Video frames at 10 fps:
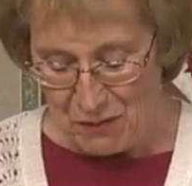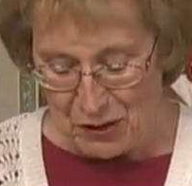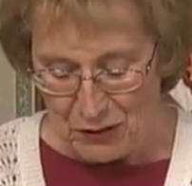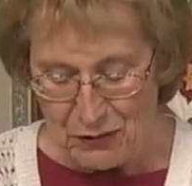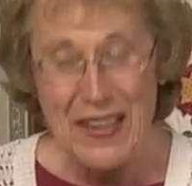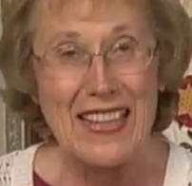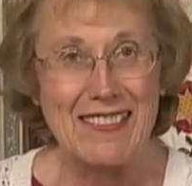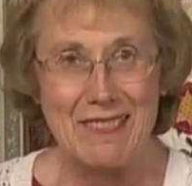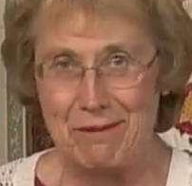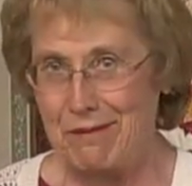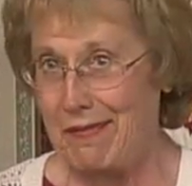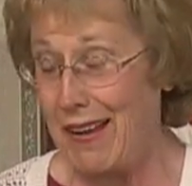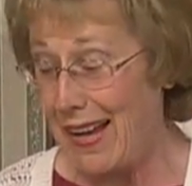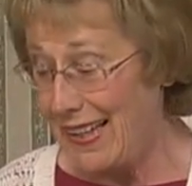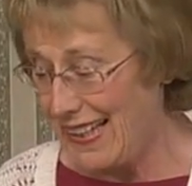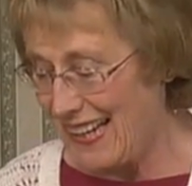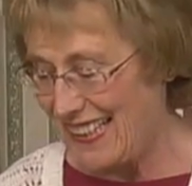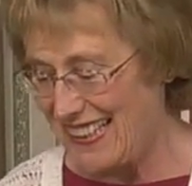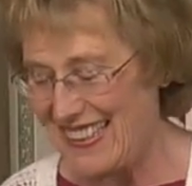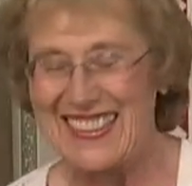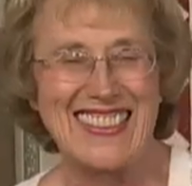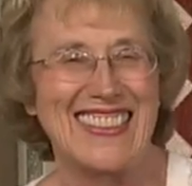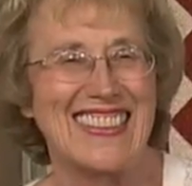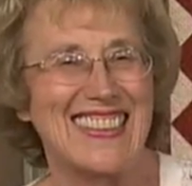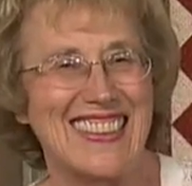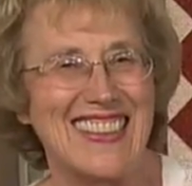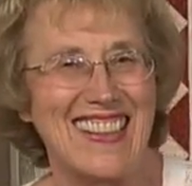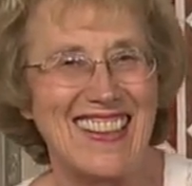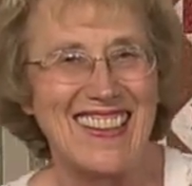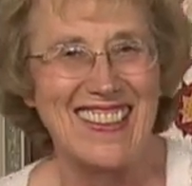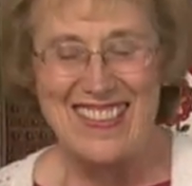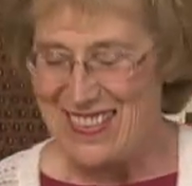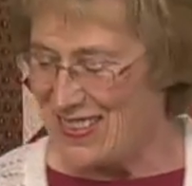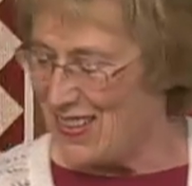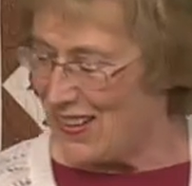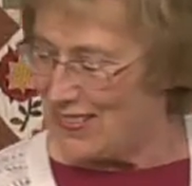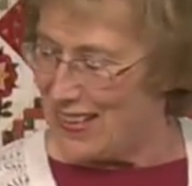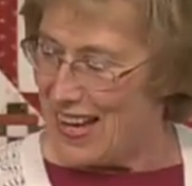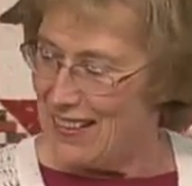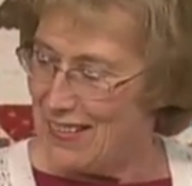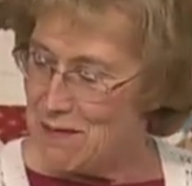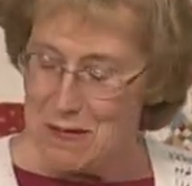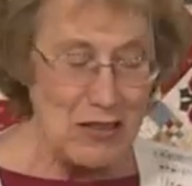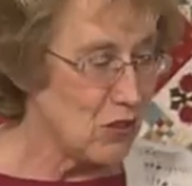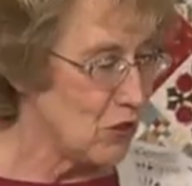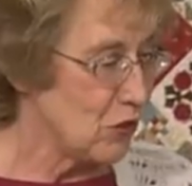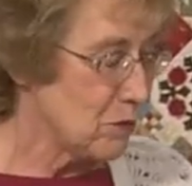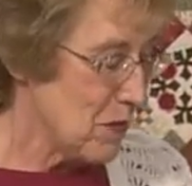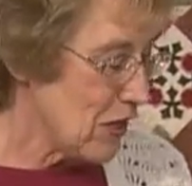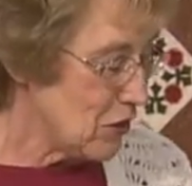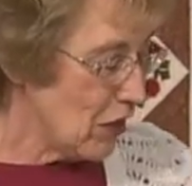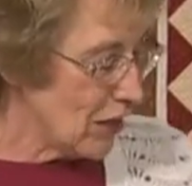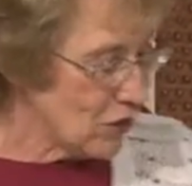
Perfect. Well, I like it. So now let me make sure I